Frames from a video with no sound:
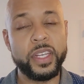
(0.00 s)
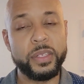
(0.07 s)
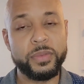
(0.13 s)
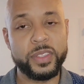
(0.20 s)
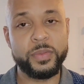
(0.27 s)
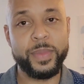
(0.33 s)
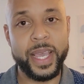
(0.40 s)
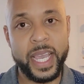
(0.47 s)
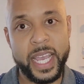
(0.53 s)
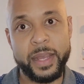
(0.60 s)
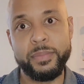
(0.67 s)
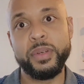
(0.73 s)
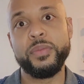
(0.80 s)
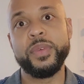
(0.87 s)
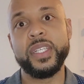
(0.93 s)
It was bad,
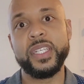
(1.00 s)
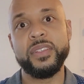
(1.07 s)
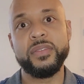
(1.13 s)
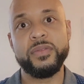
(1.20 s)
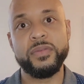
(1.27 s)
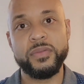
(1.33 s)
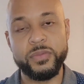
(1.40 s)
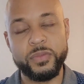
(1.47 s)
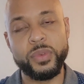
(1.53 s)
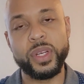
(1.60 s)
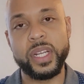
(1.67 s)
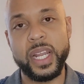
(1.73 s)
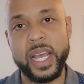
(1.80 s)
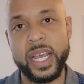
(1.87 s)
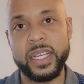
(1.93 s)
but we didn't
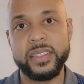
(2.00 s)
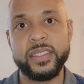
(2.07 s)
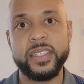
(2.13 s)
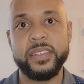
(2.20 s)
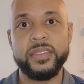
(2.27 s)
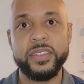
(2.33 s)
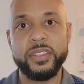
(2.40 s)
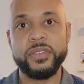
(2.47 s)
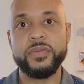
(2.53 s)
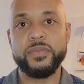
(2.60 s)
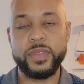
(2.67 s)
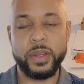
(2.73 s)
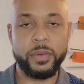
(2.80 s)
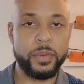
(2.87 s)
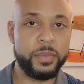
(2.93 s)
realize that, you know,
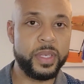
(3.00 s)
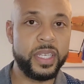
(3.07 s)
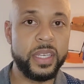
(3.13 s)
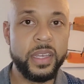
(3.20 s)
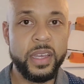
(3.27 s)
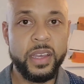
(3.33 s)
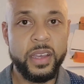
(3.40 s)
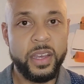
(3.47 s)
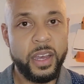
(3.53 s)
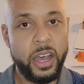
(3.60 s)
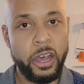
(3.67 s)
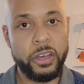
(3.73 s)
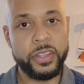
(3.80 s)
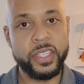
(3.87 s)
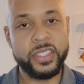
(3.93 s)
there would be
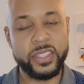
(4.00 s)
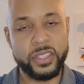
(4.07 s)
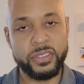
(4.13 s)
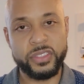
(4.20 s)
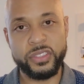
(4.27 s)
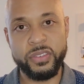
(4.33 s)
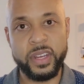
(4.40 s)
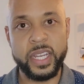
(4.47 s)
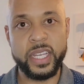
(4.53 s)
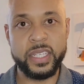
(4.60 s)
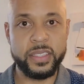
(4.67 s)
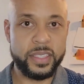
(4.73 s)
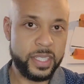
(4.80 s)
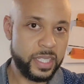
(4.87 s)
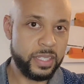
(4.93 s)
all these other
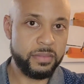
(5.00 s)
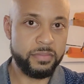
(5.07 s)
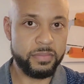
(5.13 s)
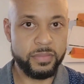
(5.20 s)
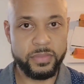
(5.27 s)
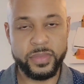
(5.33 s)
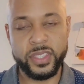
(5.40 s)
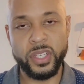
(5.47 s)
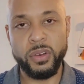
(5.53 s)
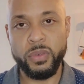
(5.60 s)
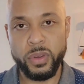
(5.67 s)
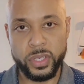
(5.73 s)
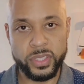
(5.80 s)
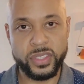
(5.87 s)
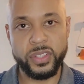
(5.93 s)
strands and so
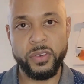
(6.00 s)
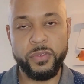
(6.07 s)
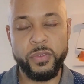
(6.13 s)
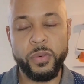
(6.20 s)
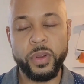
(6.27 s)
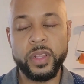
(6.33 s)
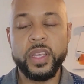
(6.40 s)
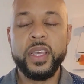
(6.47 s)
on and so forth.